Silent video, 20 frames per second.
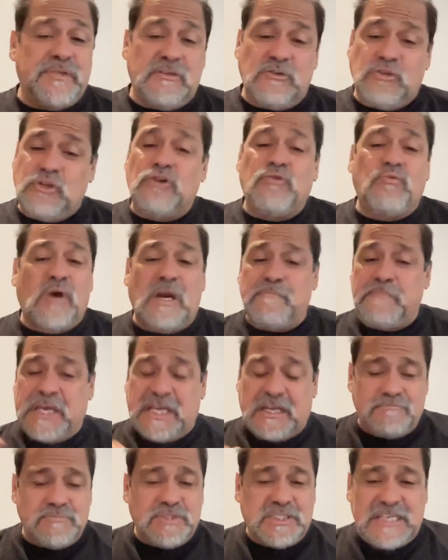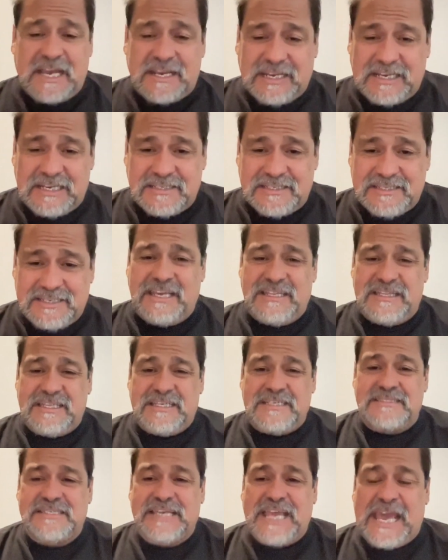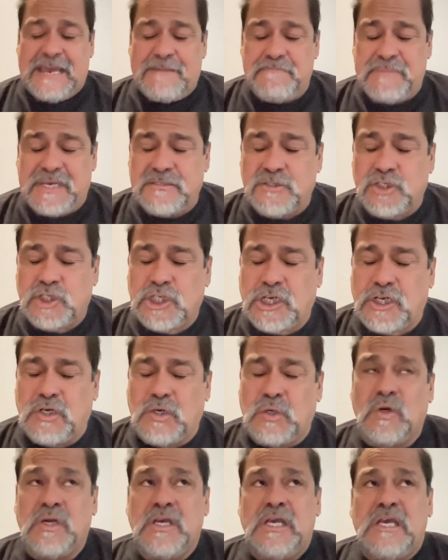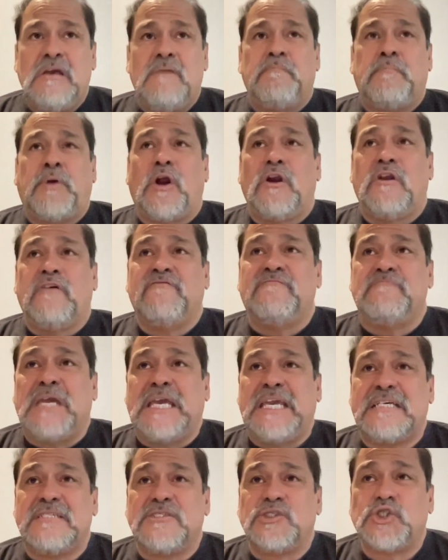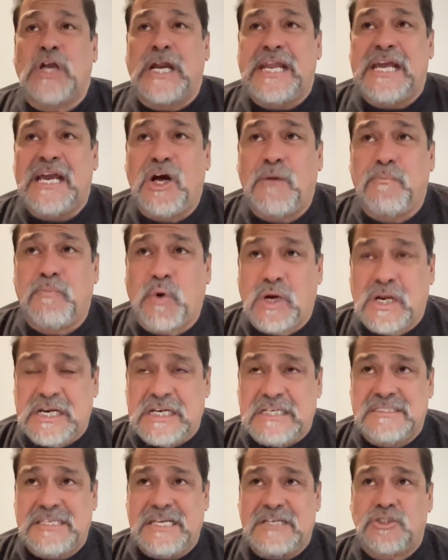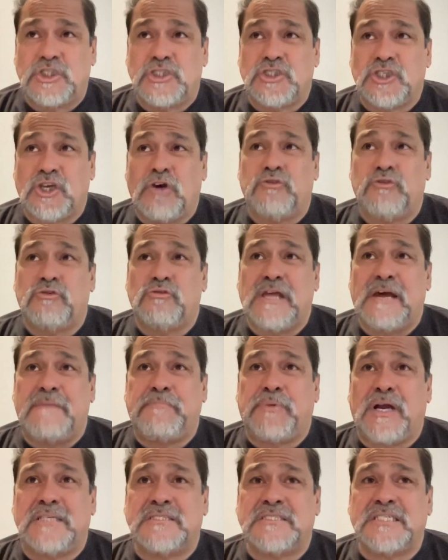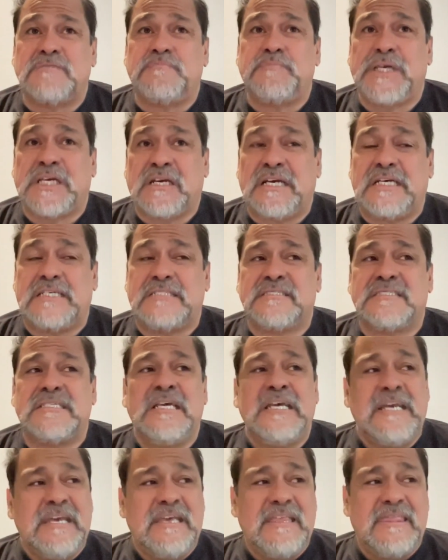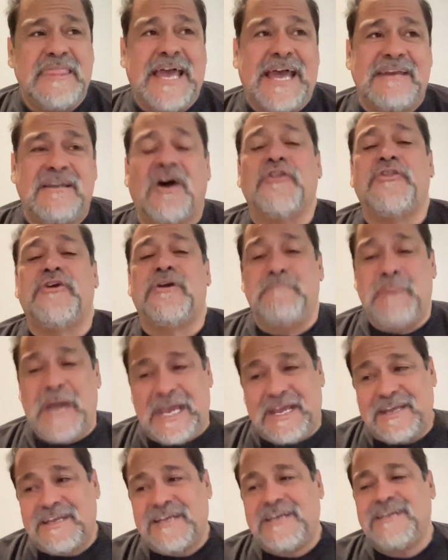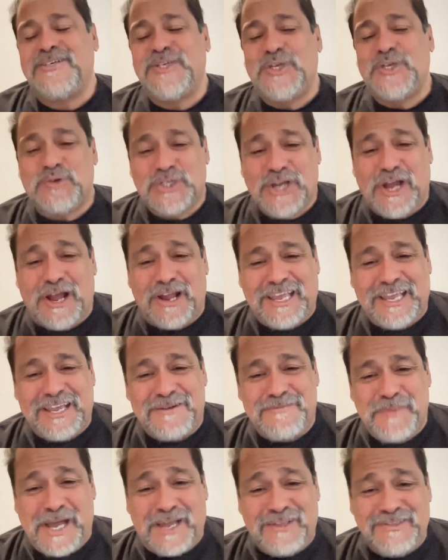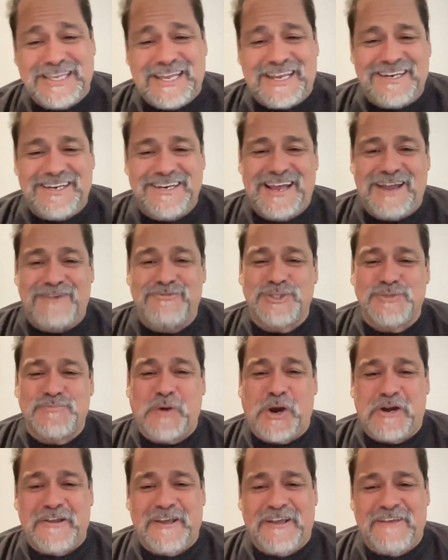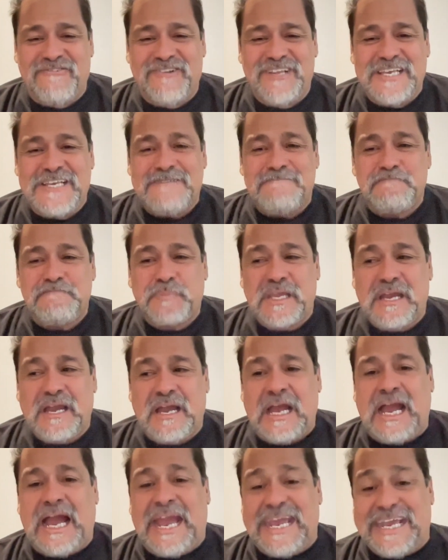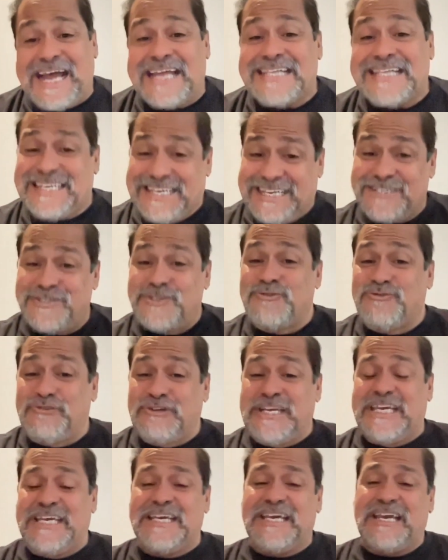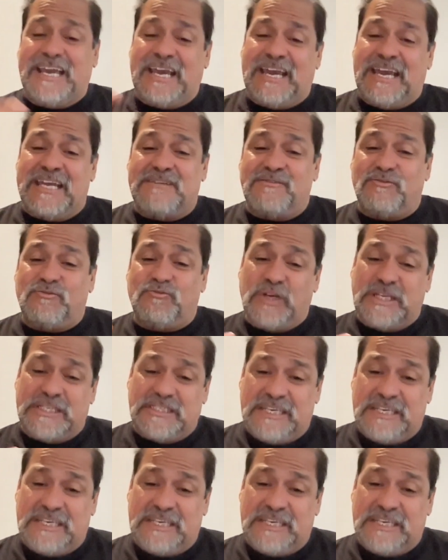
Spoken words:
you don't want to become second in this game. And so part of me is trying to help organizations go through that process, because that other bank you were talking about that I was part of, I got the history and we